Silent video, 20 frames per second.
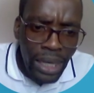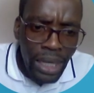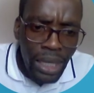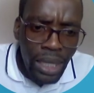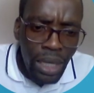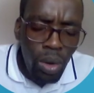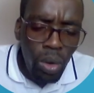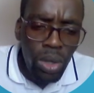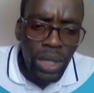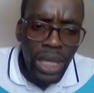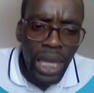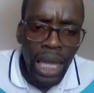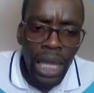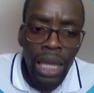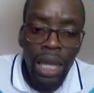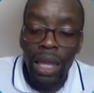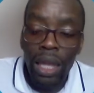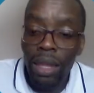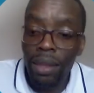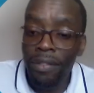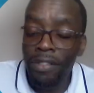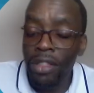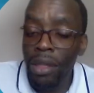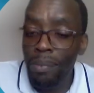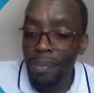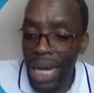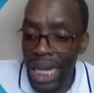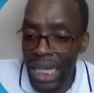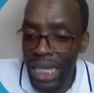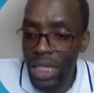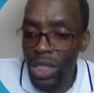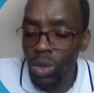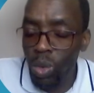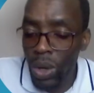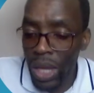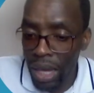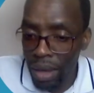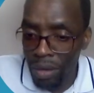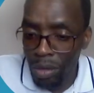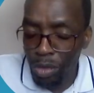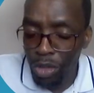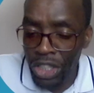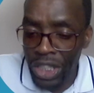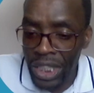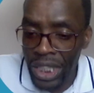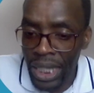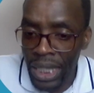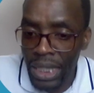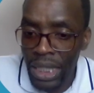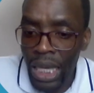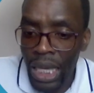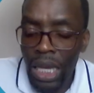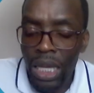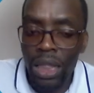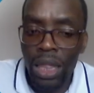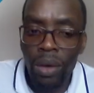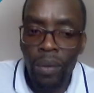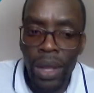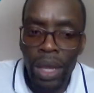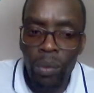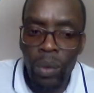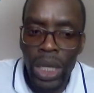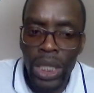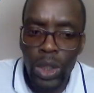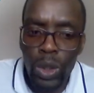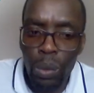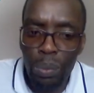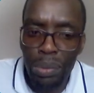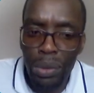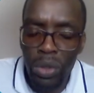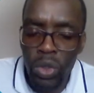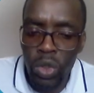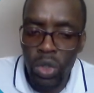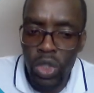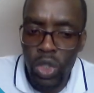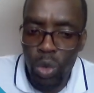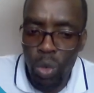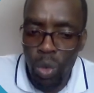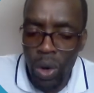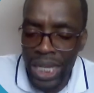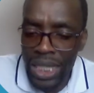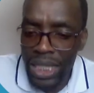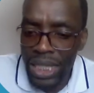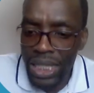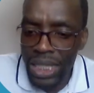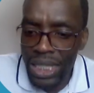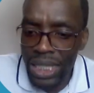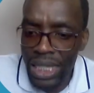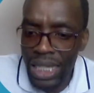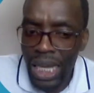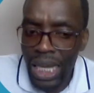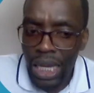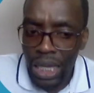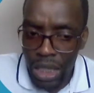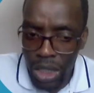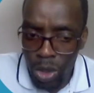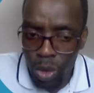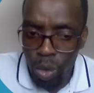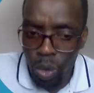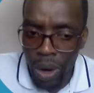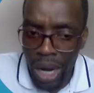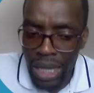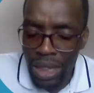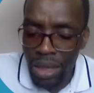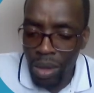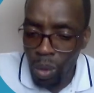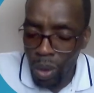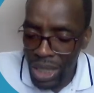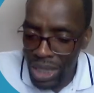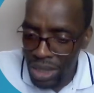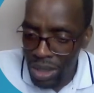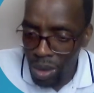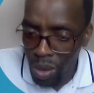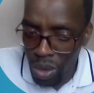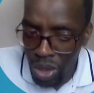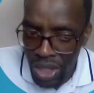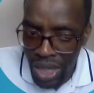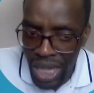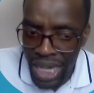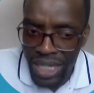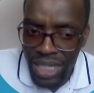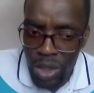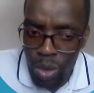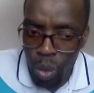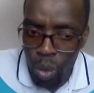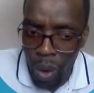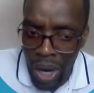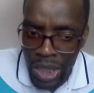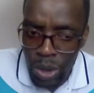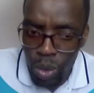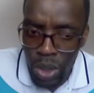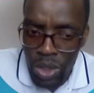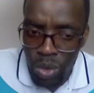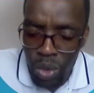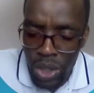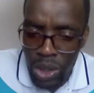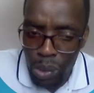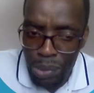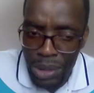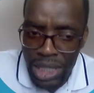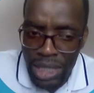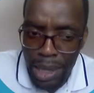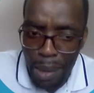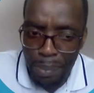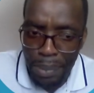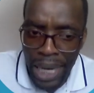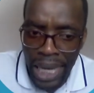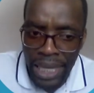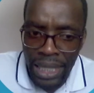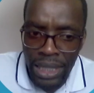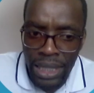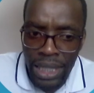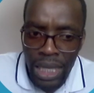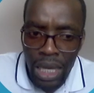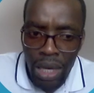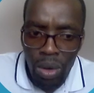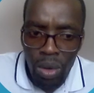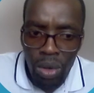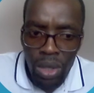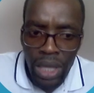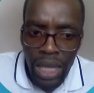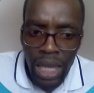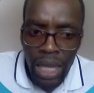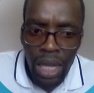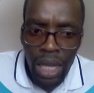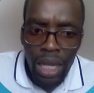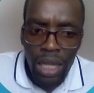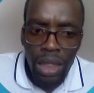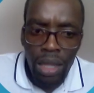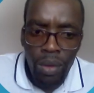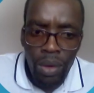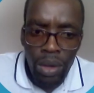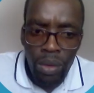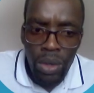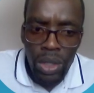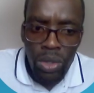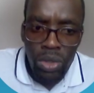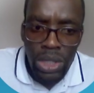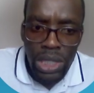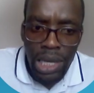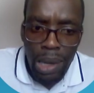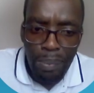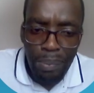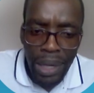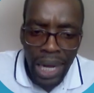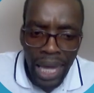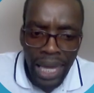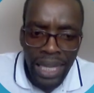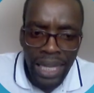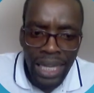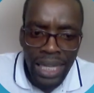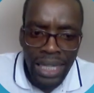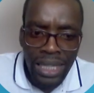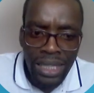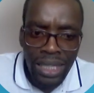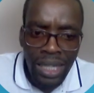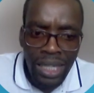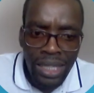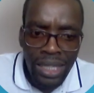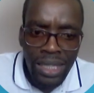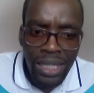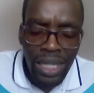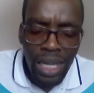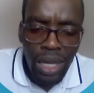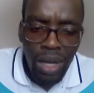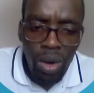Okay, if the markets were efficient, they were going to produce quantity Q1, that is what was going to be supplied. Okay, they were going to supply at this.